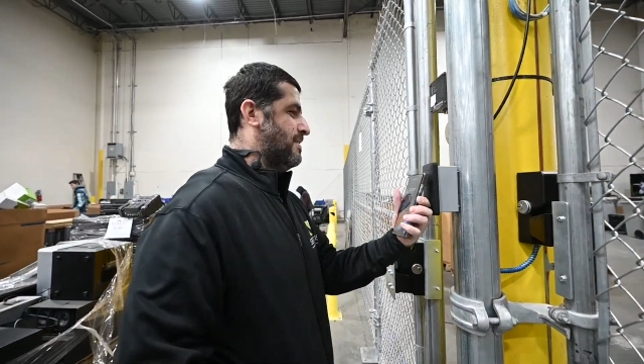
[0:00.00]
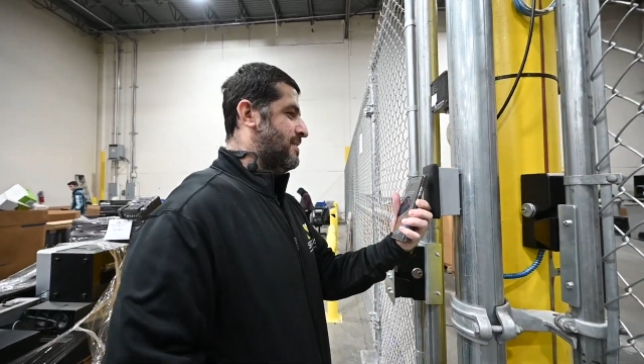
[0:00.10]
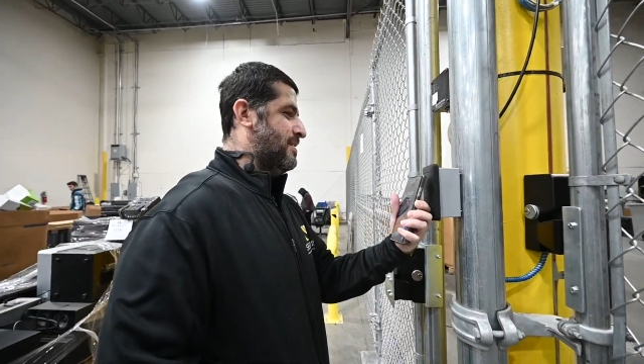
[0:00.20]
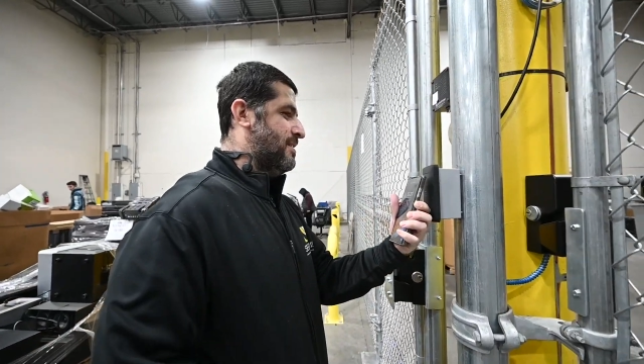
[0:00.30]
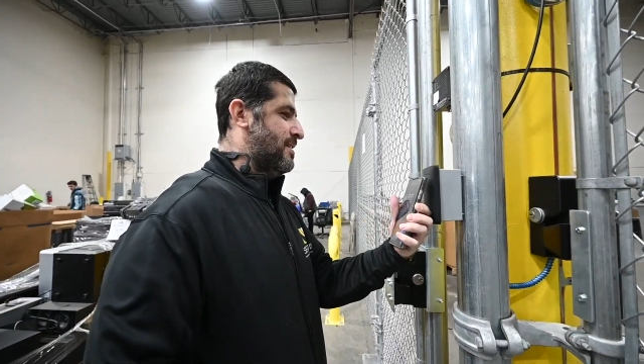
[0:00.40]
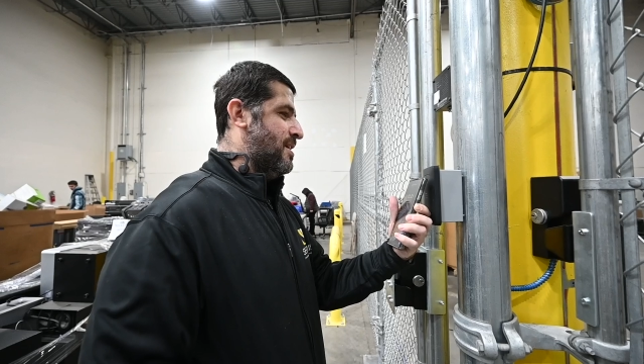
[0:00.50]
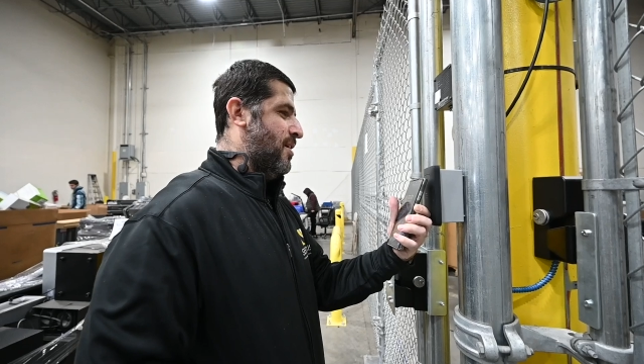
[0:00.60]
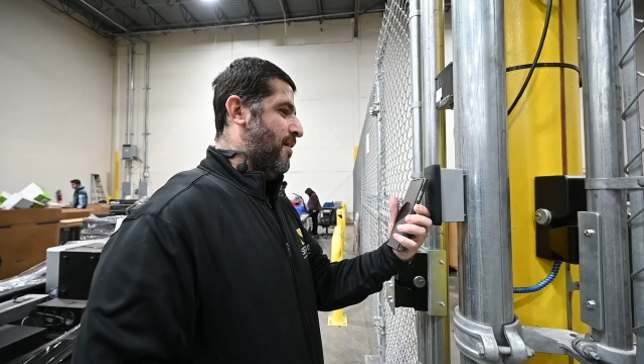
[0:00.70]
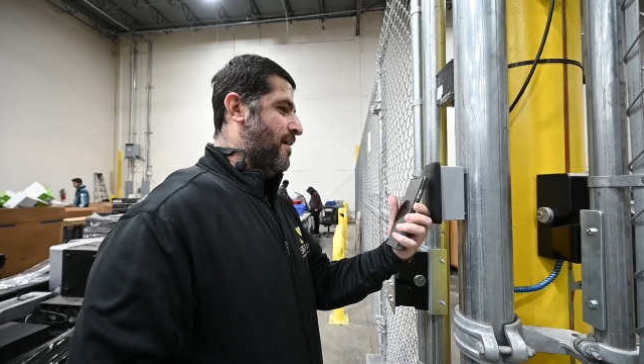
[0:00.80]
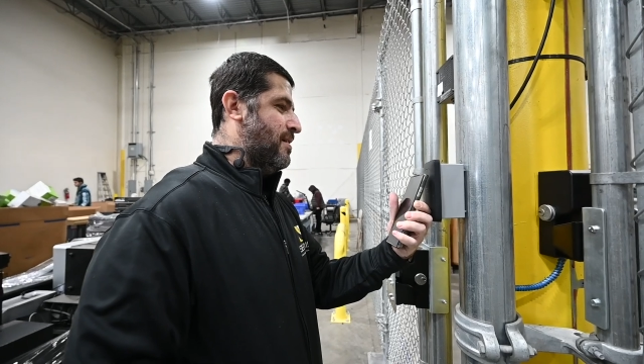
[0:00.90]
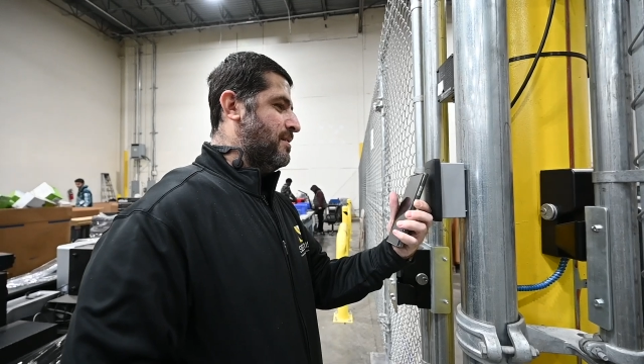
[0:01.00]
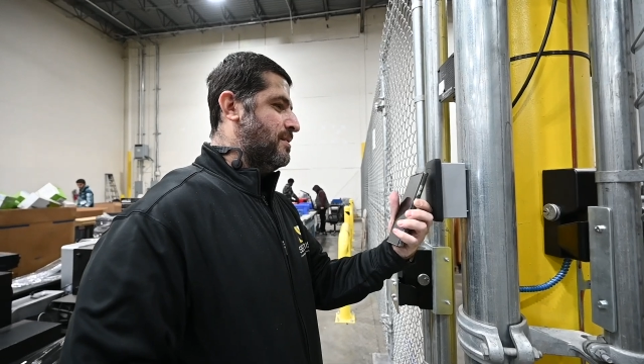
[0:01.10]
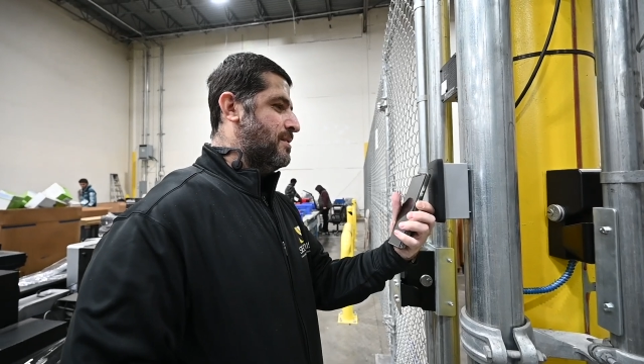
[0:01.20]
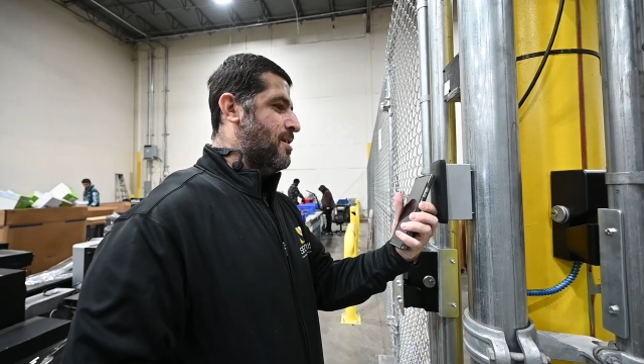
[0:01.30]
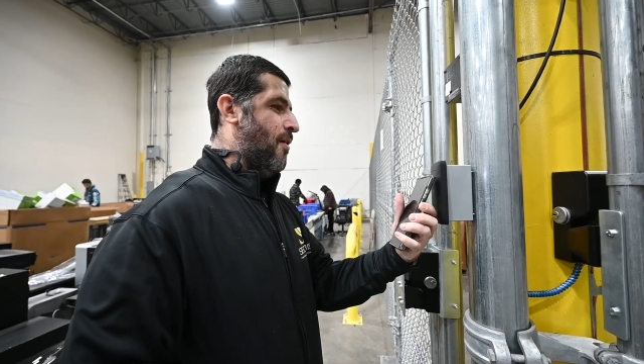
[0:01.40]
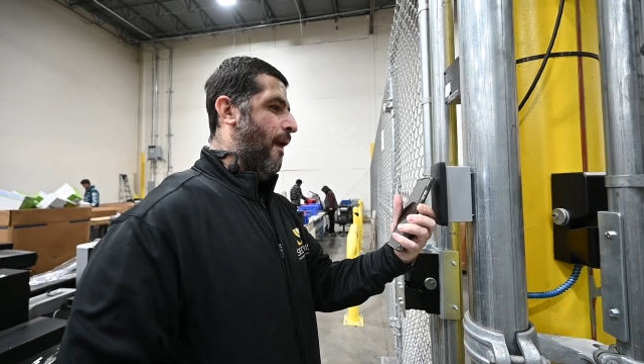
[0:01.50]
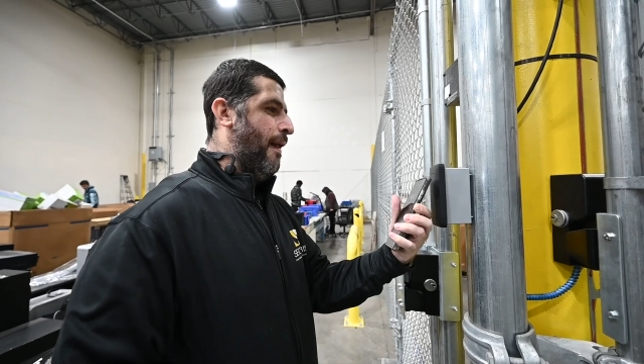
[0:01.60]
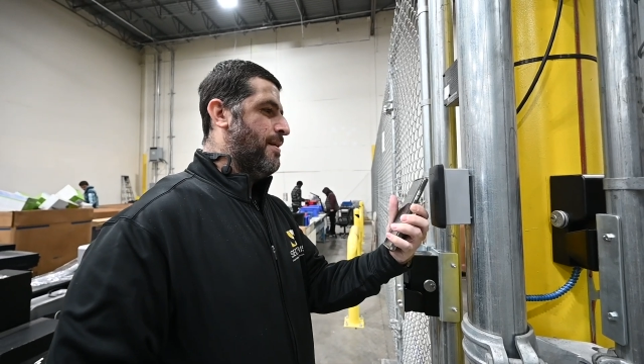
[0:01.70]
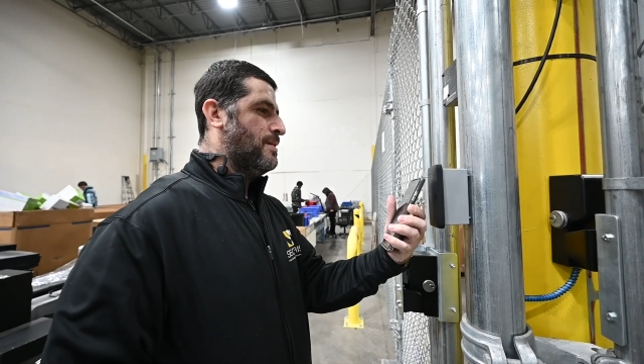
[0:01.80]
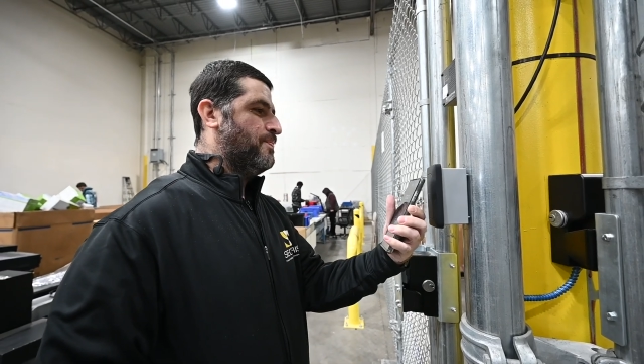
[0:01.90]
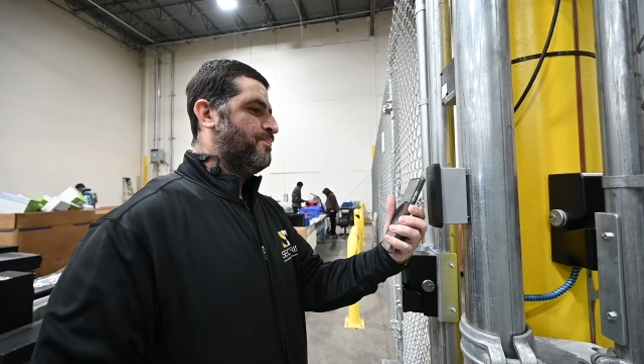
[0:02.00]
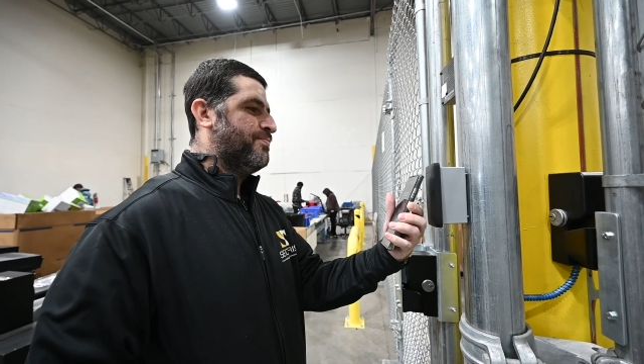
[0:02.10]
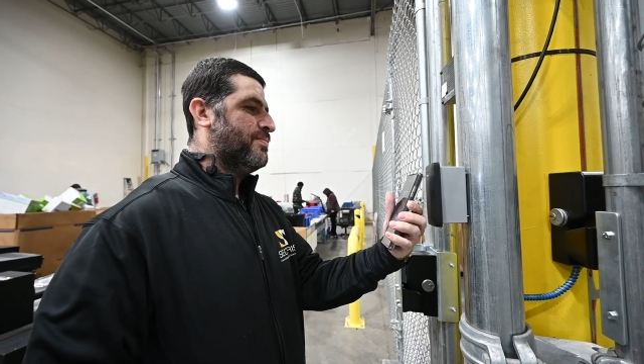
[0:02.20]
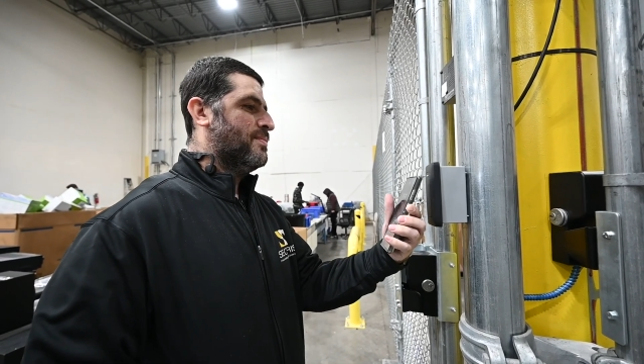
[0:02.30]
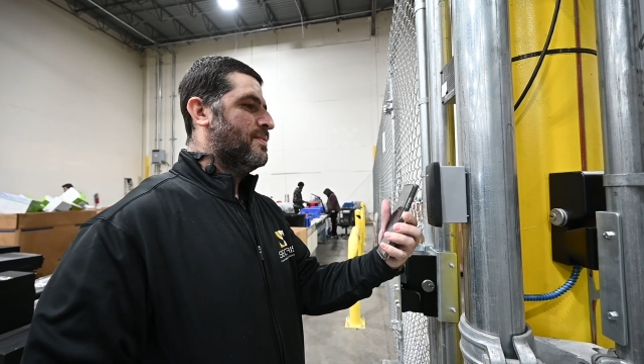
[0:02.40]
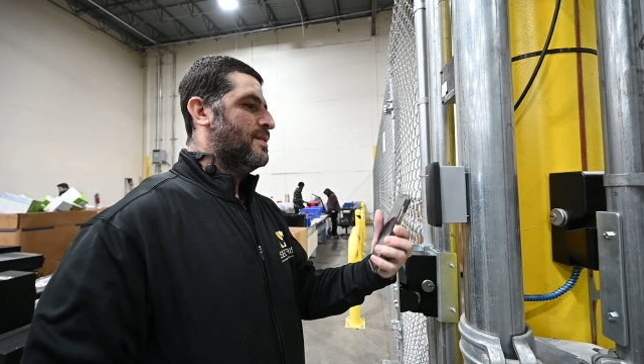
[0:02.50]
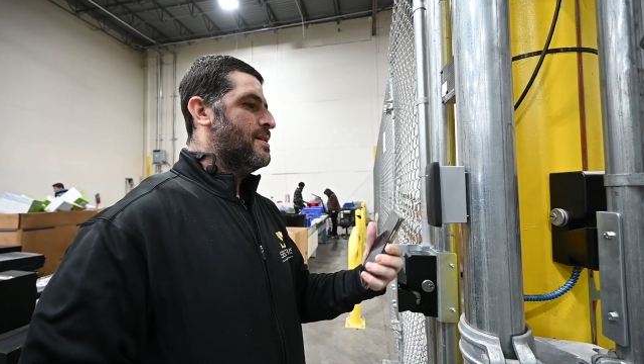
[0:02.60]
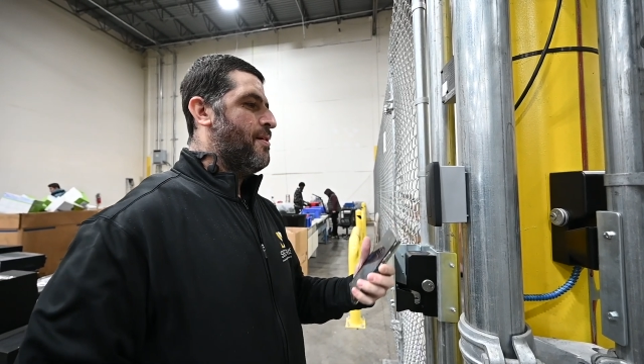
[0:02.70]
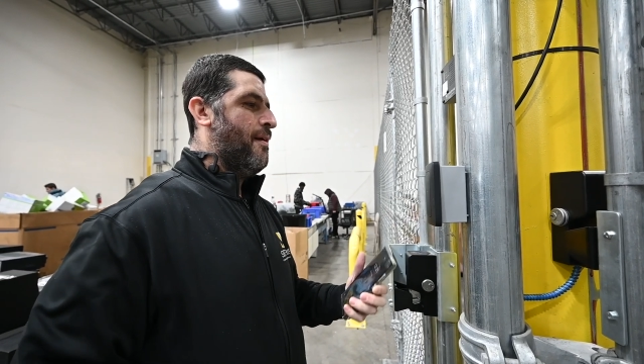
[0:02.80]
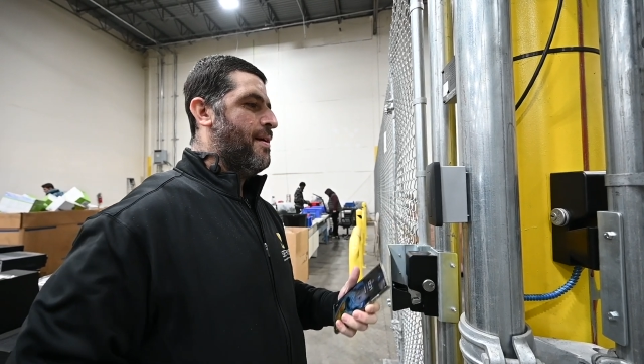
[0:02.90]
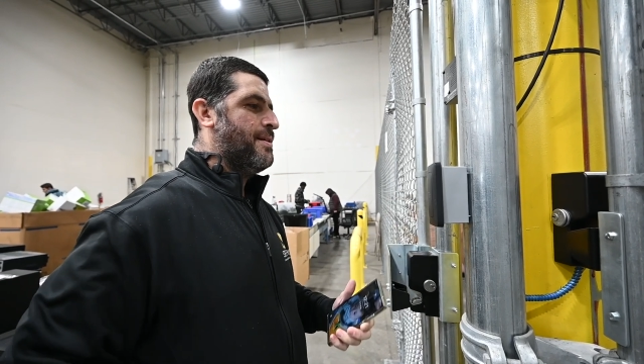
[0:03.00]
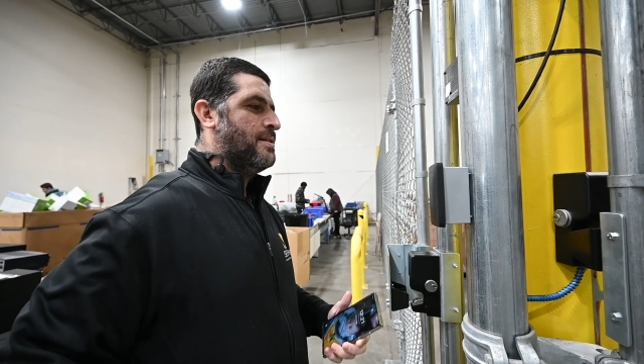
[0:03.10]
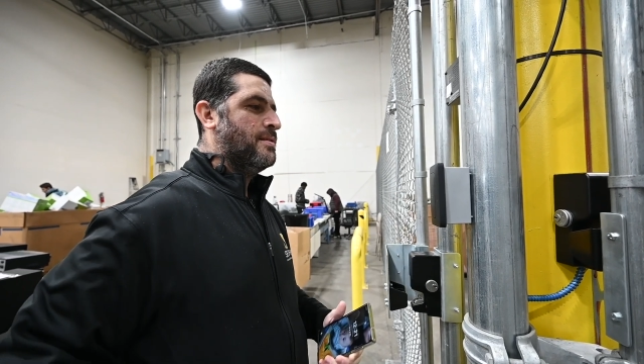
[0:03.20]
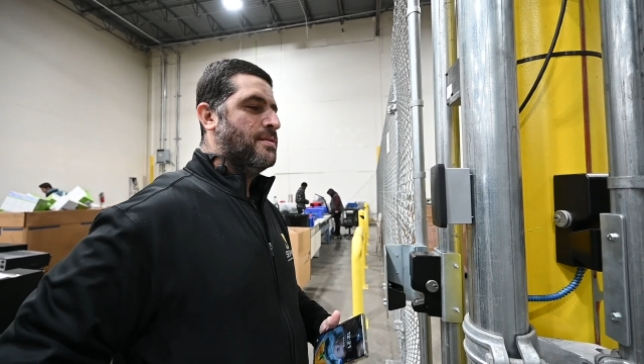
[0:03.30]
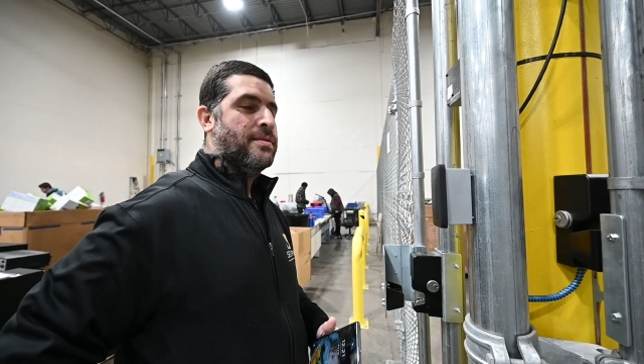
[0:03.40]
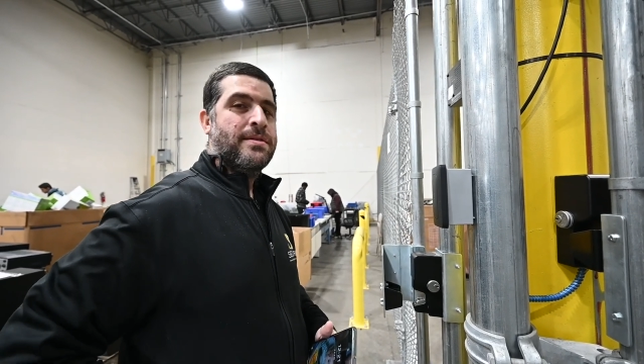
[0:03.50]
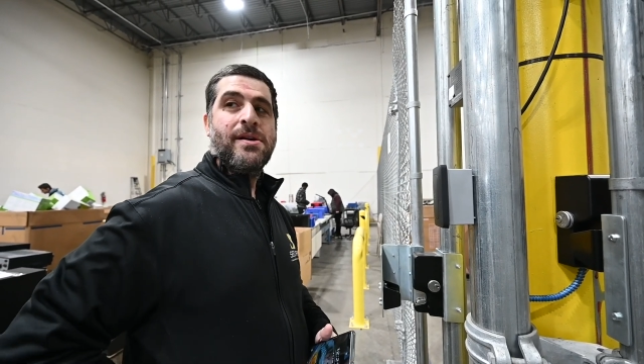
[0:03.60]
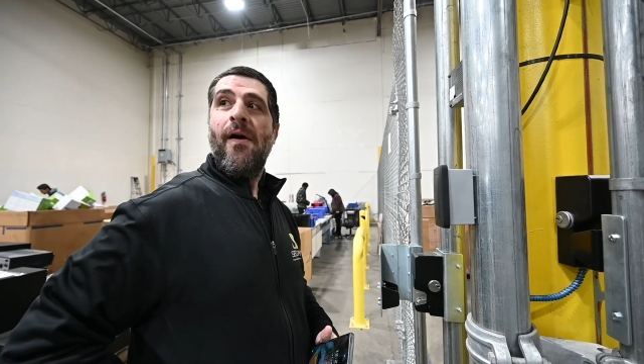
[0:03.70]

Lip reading: or someone without disabilities, they are a piece